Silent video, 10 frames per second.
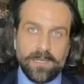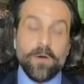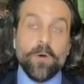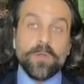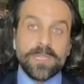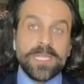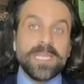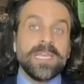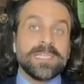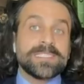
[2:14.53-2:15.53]

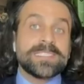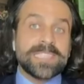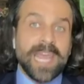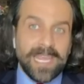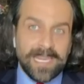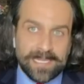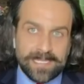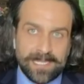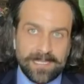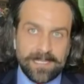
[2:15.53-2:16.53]
only
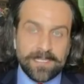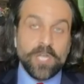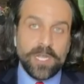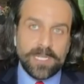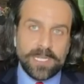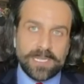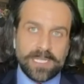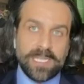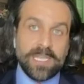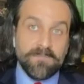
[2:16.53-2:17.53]
state
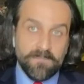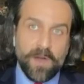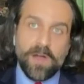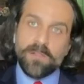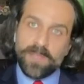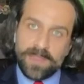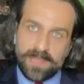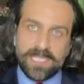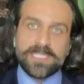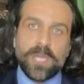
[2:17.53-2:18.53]
directly involved in
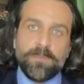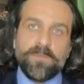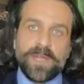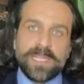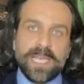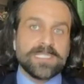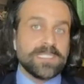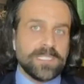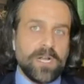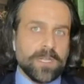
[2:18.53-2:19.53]
this type of attacks is
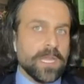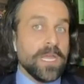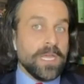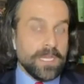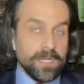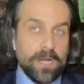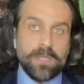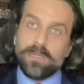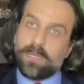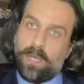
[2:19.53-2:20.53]
Iran. Mm-hmm.
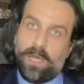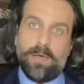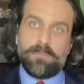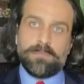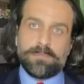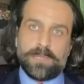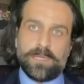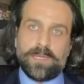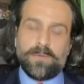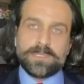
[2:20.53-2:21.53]
Iran,
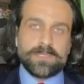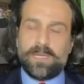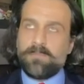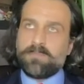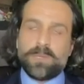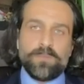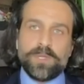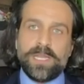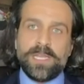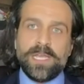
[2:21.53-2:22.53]
that was more
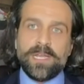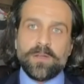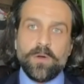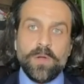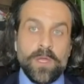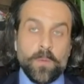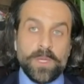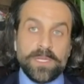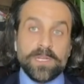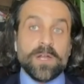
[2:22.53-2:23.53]
than a year ago when
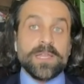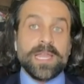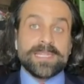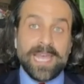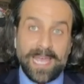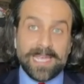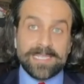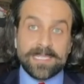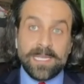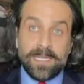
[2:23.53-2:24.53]
Iran
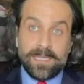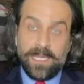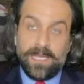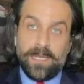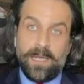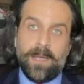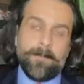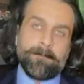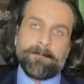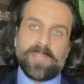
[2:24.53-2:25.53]
attacked the
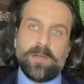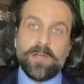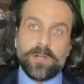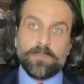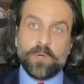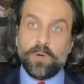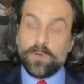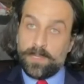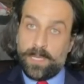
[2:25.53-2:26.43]
Aramco,